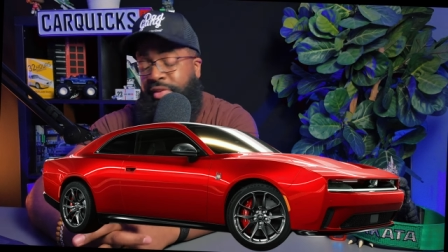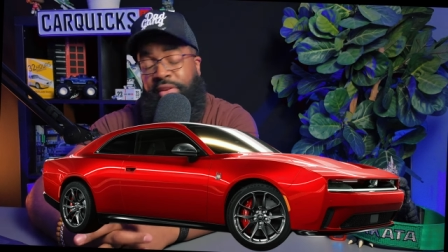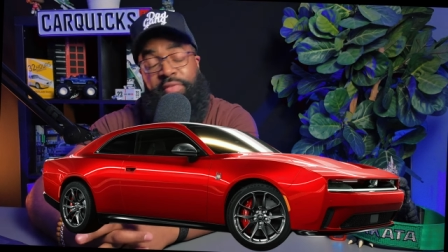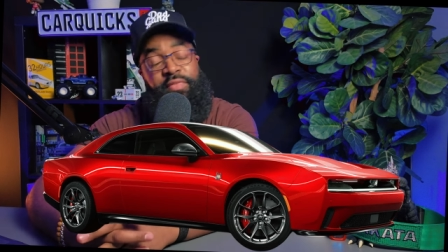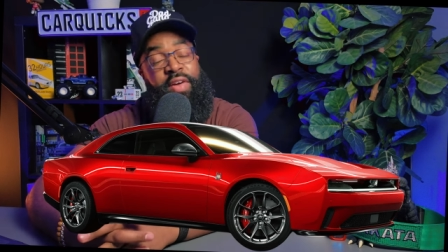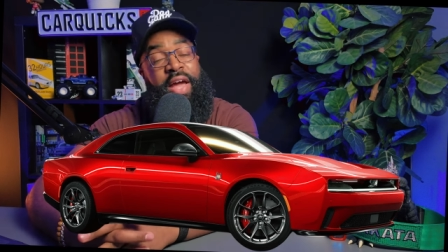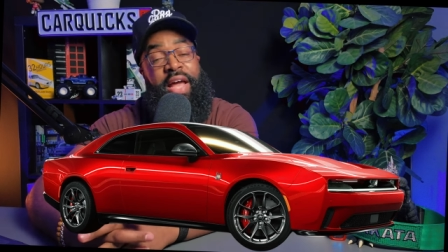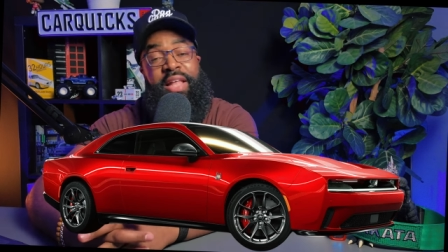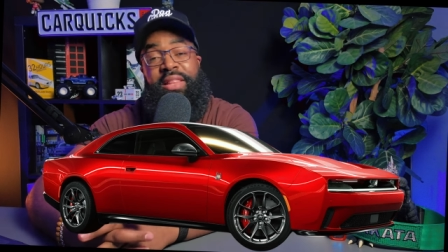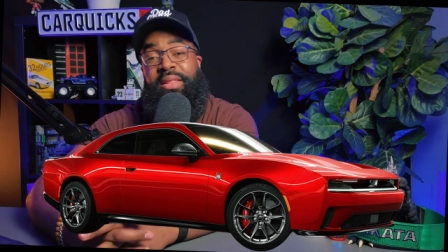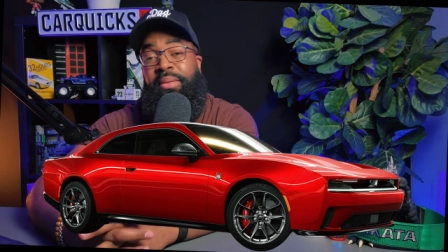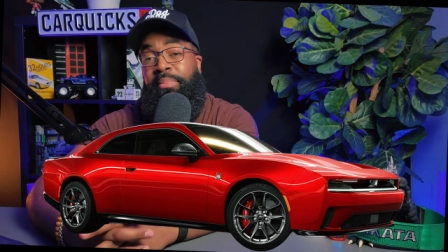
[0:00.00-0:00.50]
if I
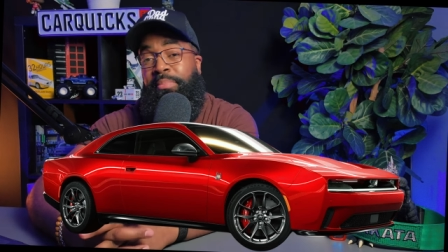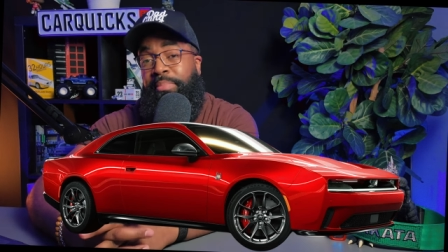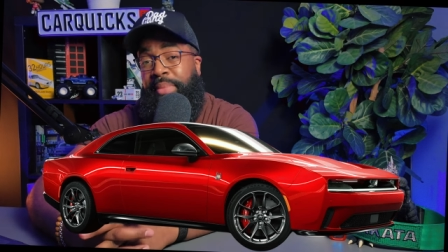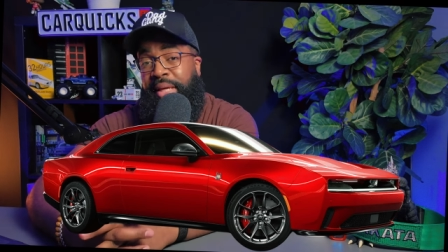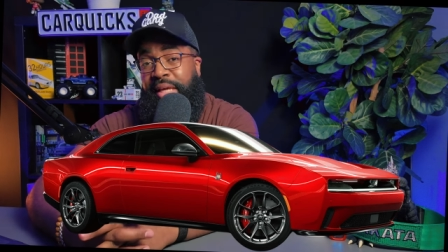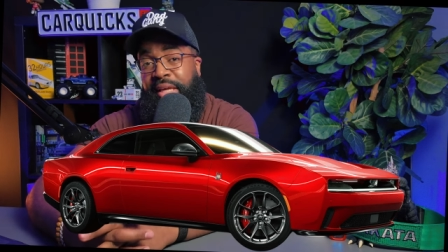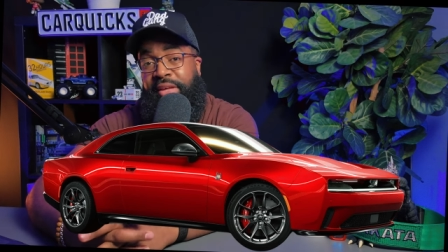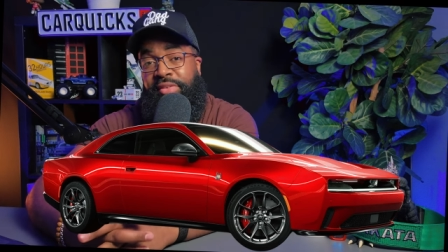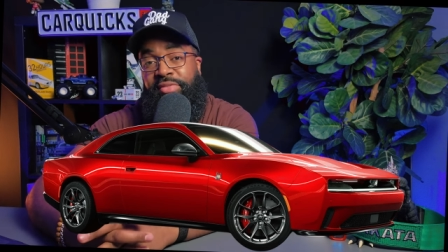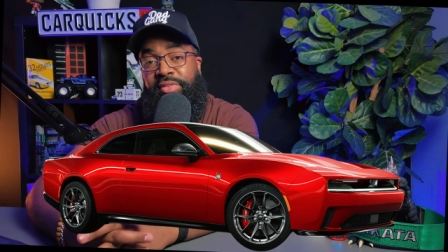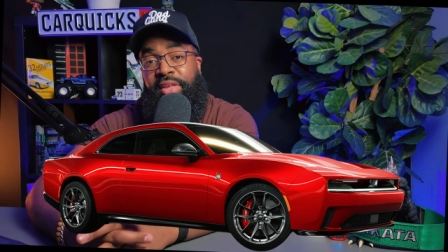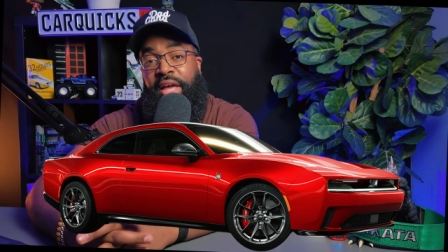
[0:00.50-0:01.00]
had the
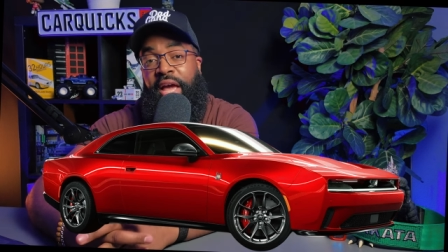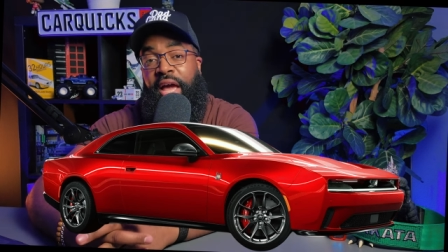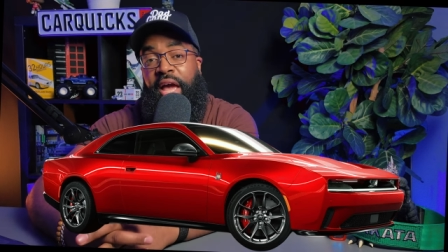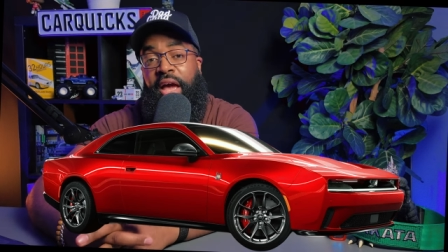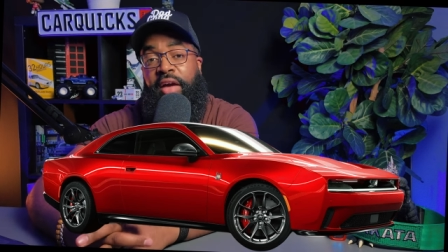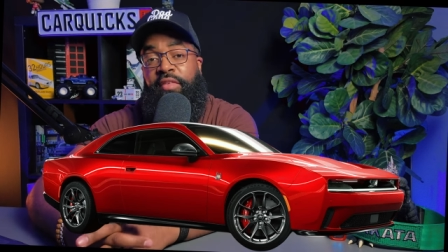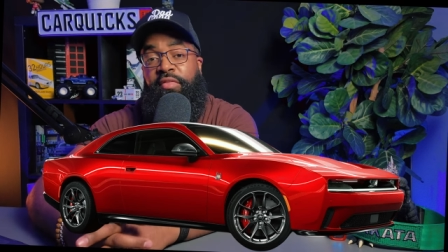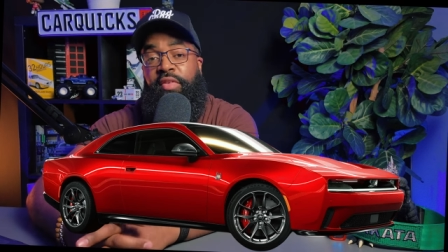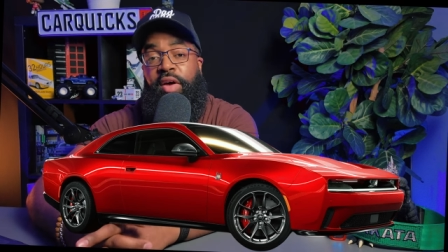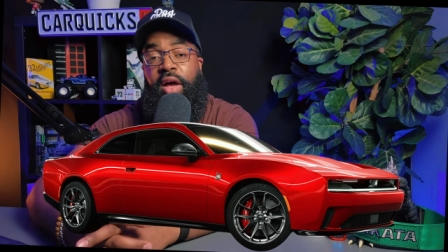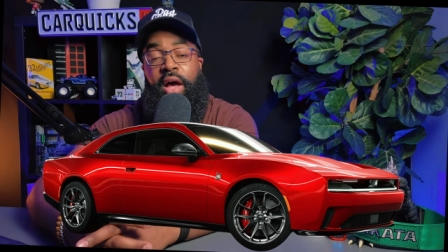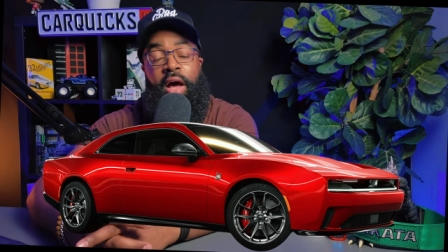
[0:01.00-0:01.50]
means to
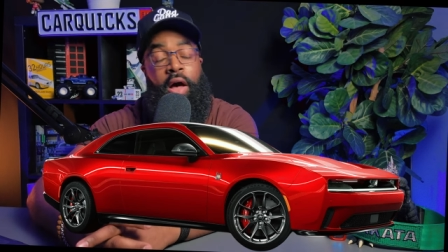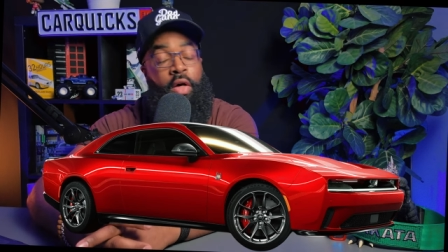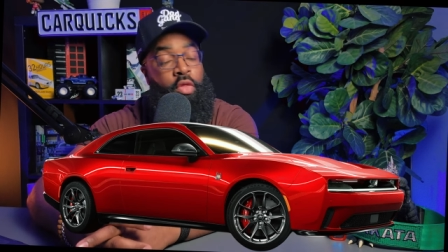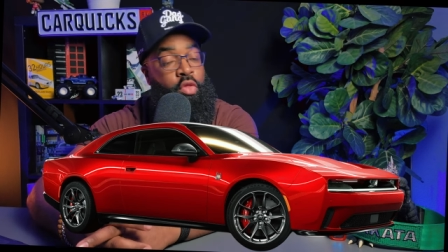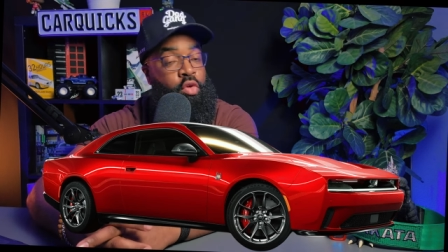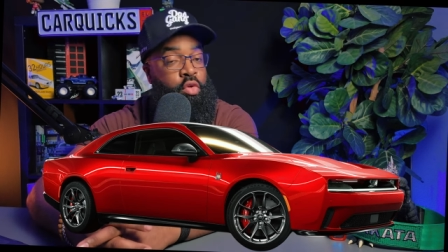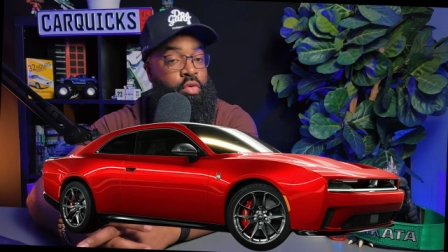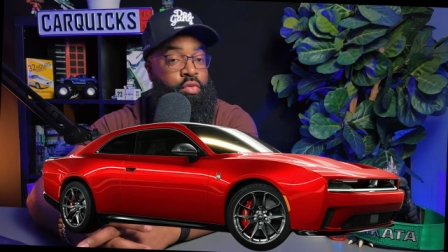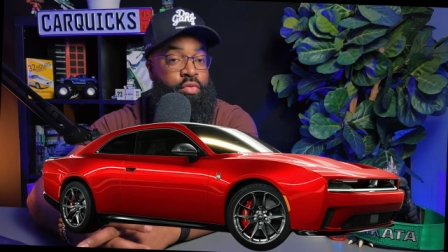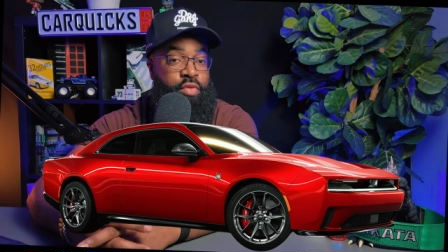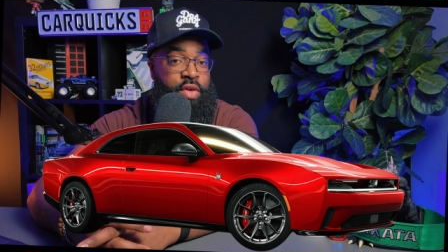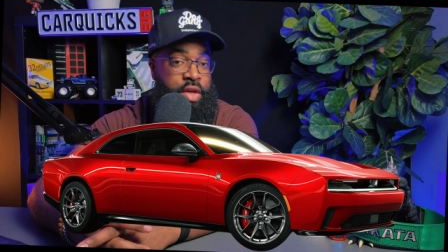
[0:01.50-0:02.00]
have
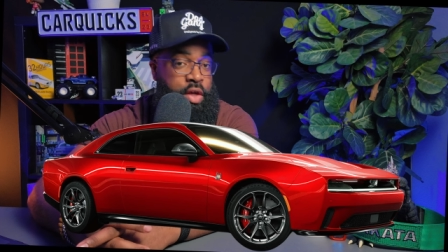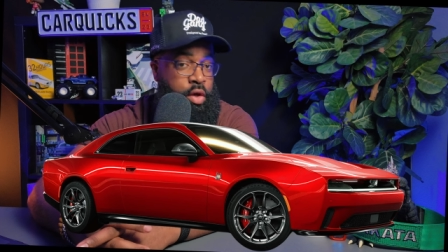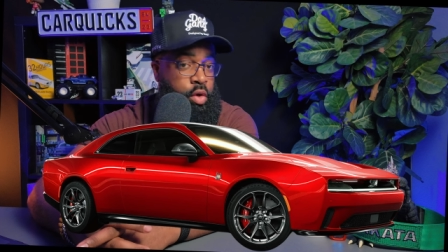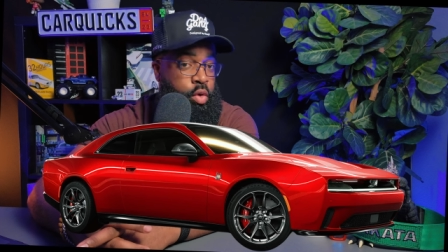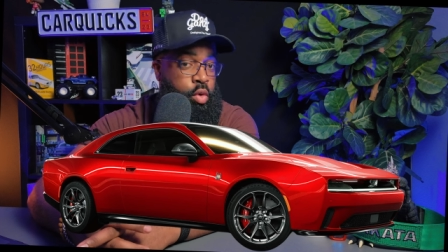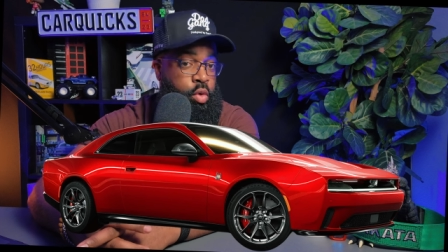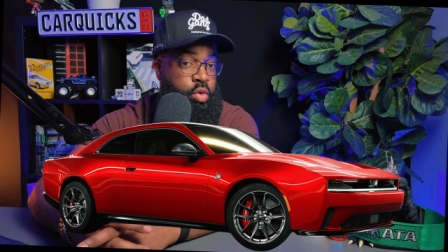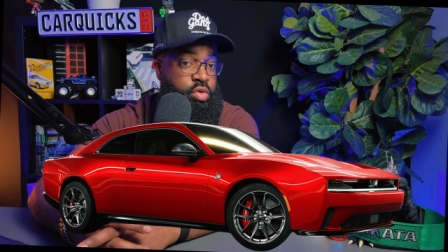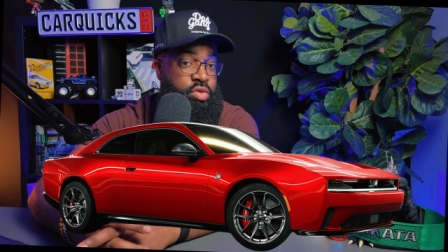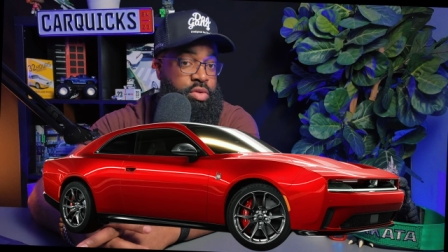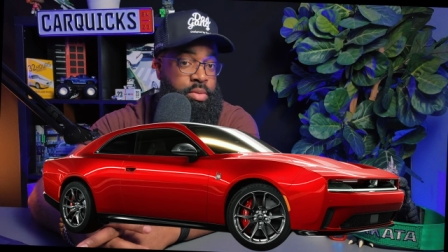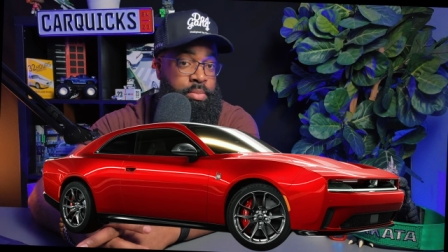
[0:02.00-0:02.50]
other
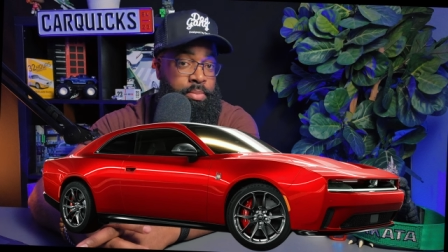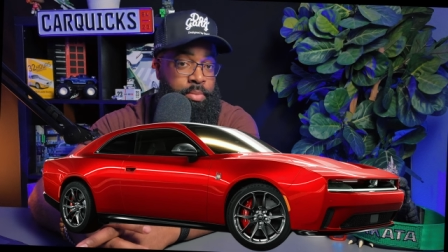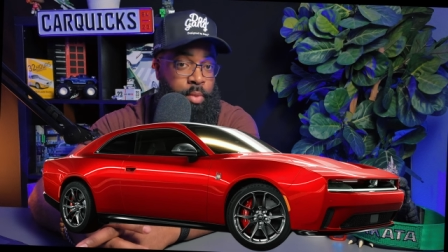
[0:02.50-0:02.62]
vehicles and